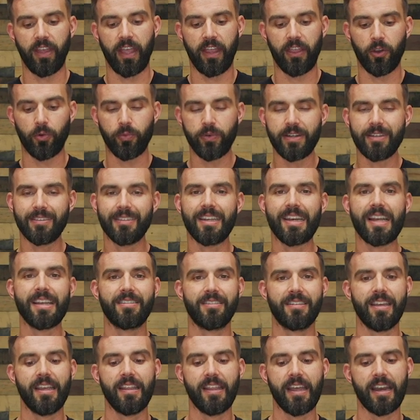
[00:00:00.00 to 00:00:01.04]
And the reason that I
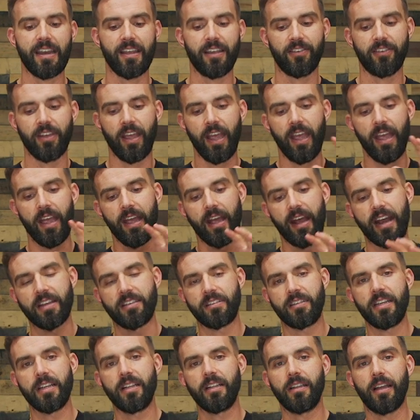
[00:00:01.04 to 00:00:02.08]
say that is I
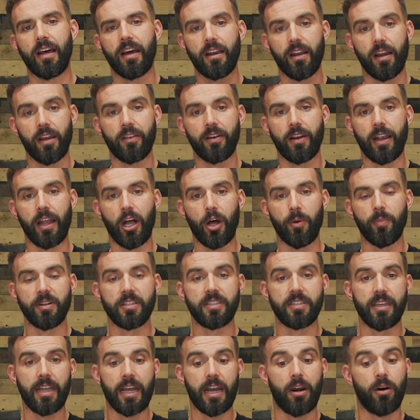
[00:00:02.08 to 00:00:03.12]
see a lot of other
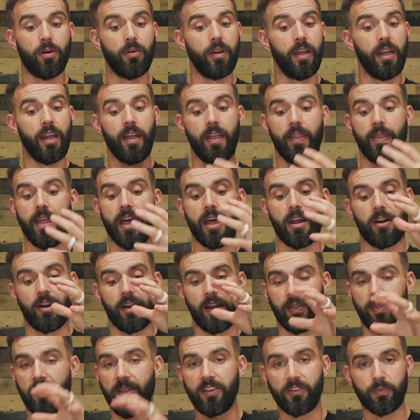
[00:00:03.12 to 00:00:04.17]
helmets now that are
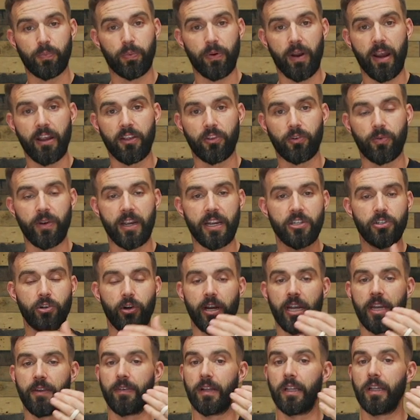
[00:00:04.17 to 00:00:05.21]
at this price range
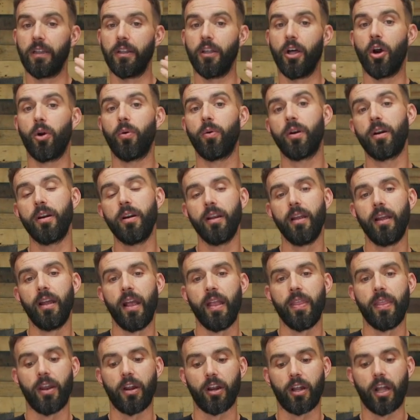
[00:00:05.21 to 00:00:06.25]
or even lower
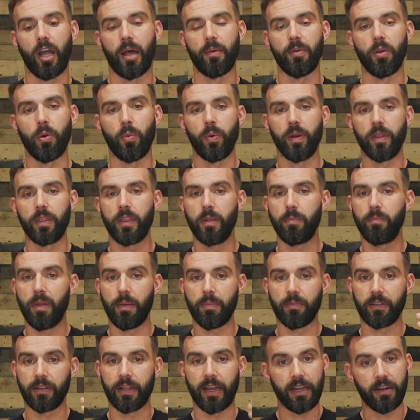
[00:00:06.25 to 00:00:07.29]
that are coming with the
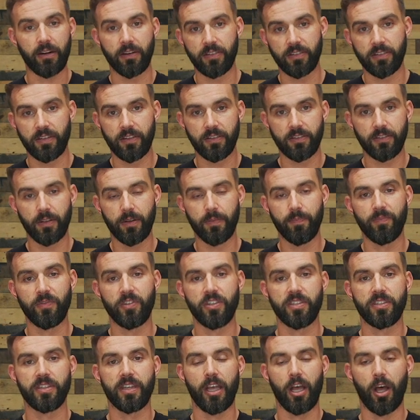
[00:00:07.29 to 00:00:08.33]
MIPS liner system
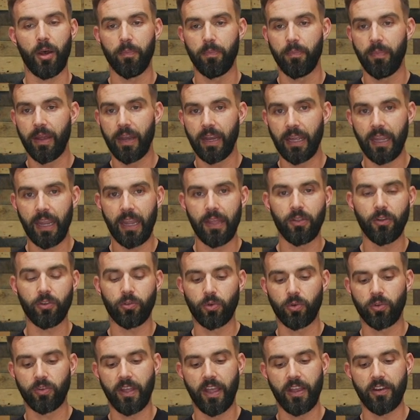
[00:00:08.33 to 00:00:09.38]
just to help mitigate
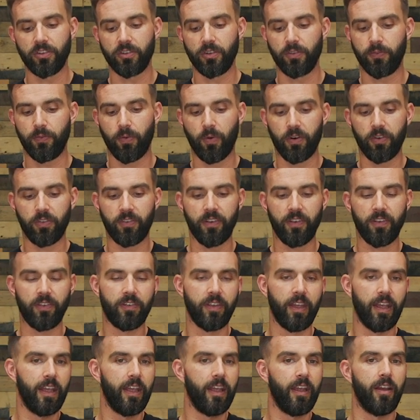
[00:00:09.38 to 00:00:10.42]
those rotational forces.